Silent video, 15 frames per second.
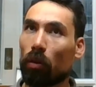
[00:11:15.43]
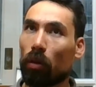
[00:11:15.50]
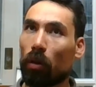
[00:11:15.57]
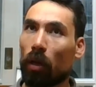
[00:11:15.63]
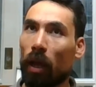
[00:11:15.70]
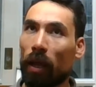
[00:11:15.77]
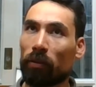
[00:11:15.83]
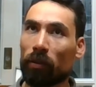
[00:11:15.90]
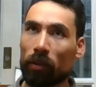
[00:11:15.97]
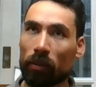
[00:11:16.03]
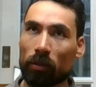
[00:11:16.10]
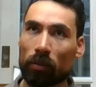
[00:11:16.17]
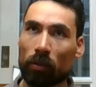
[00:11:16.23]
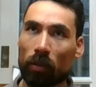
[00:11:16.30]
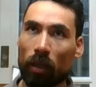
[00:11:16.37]
had
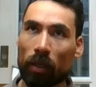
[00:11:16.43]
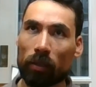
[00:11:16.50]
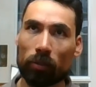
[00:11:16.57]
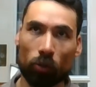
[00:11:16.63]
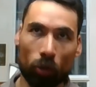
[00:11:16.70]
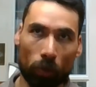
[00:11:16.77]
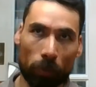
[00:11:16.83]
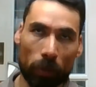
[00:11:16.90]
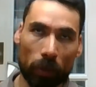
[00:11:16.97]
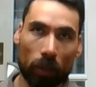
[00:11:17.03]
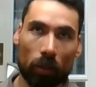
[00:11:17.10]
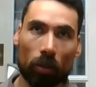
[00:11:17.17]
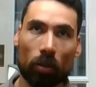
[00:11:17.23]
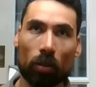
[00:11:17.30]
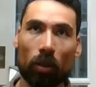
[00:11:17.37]
this as a topic
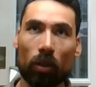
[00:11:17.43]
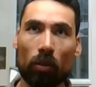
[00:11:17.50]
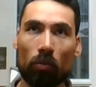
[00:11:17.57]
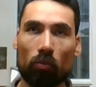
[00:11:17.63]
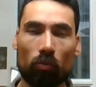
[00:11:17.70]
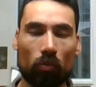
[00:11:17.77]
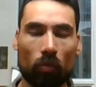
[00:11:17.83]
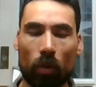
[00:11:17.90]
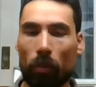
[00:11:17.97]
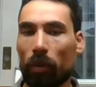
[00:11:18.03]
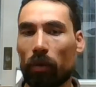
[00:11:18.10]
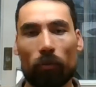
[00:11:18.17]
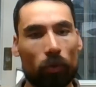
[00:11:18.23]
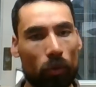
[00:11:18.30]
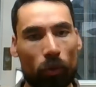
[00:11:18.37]
in, I
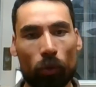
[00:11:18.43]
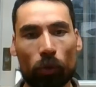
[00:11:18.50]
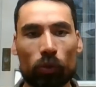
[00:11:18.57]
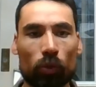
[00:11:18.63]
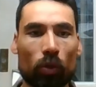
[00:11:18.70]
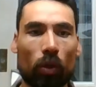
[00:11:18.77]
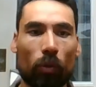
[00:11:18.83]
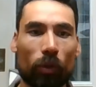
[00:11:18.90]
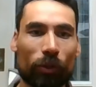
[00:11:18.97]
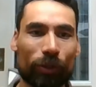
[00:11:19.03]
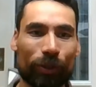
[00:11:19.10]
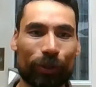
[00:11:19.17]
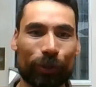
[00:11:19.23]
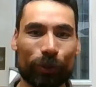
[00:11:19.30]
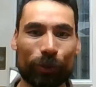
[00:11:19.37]
mean, for those who are
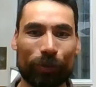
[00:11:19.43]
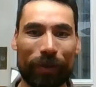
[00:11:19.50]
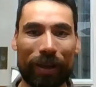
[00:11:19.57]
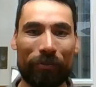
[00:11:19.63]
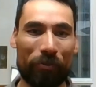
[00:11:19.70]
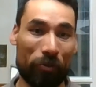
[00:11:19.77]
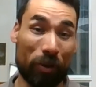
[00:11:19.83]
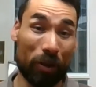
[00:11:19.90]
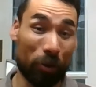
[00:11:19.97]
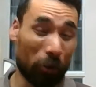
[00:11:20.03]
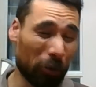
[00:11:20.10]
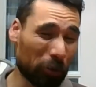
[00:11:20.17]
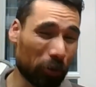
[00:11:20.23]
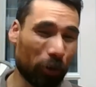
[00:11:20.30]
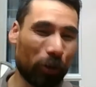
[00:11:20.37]
watching also my very long
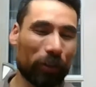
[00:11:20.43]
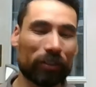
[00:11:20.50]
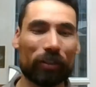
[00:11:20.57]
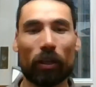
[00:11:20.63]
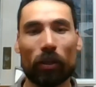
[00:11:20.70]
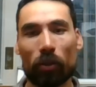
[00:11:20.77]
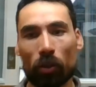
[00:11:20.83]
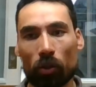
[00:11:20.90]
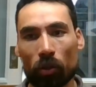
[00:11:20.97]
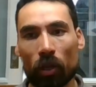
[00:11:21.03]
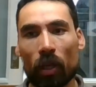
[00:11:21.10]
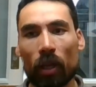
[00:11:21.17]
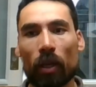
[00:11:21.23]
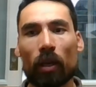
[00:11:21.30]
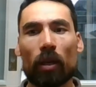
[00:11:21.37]
talks, they know
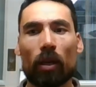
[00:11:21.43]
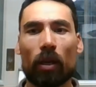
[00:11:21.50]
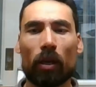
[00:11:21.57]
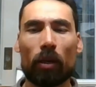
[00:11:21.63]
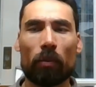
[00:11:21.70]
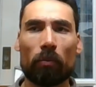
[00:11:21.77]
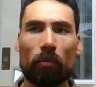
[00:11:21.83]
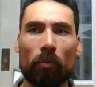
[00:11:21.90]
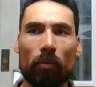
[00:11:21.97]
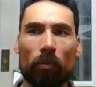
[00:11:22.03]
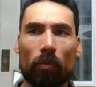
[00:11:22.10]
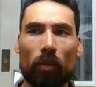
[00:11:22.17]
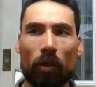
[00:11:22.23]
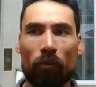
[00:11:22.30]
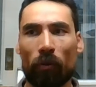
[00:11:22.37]

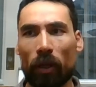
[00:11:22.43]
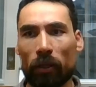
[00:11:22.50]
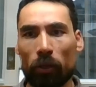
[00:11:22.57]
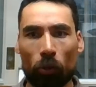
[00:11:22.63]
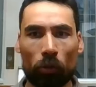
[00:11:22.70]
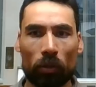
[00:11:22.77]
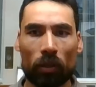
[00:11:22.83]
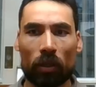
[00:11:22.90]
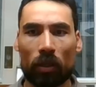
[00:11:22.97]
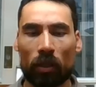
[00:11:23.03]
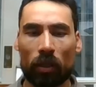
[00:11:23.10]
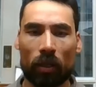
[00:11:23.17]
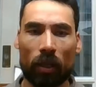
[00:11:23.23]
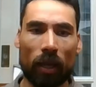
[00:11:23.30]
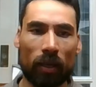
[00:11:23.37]
if I don't
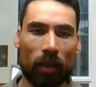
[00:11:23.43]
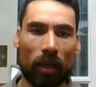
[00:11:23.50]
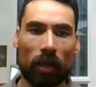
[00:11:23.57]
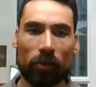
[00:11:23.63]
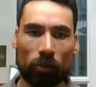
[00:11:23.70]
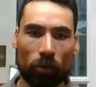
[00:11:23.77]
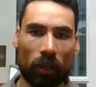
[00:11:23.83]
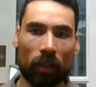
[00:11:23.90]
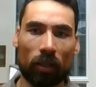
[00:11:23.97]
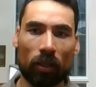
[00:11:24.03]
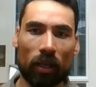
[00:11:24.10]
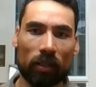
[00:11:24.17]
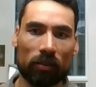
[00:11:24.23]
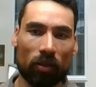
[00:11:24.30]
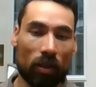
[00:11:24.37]
canalize or
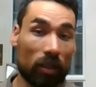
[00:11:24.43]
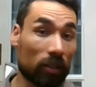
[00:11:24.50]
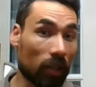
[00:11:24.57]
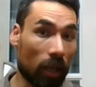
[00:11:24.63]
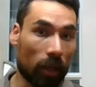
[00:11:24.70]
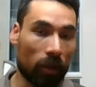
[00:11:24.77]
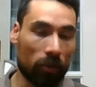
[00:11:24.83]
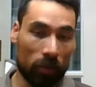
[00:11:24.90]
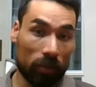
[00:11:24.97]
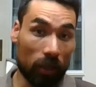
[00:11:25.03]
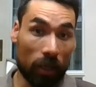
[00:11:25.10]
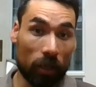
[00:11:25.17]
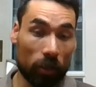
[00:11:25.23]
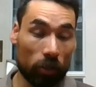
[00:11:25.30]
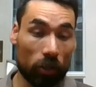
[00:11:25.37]
catalyze this
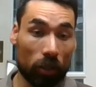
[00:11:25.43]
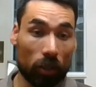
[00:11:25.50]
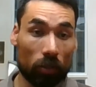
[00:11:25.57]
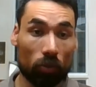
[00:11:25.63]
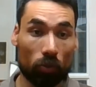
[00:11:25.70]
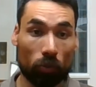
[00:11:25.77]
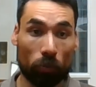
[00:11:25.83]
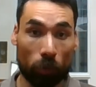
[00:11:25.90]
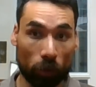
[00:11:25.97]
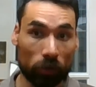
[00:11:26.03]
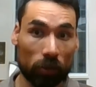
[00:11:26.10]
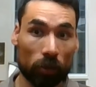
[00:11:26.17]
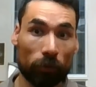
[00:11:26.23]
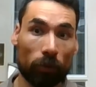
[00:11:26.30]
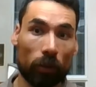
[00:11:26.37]
energy into
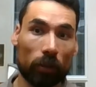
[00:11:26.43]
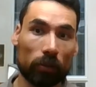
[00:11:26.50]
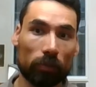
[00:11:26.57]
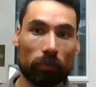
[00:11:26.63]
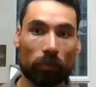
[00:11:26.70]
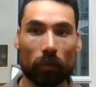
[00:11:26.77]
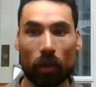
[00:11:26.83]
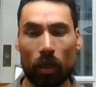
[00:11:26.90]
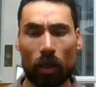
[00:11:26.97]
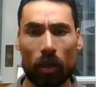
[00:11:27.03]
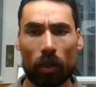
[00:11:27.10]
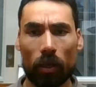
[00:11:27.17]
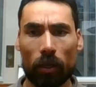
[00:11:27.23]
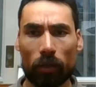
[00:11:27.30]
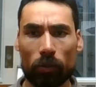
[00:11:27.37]
positive things,
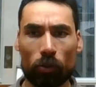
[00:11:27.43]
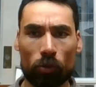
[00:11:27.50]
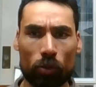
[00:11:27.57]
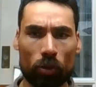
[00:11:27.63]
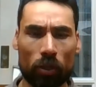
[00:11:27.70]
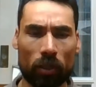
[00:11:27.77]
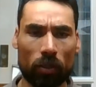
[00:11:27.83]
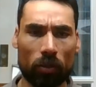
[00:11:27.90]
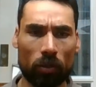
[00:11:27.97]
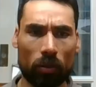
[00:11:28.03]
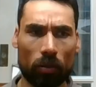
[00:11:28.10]
it usually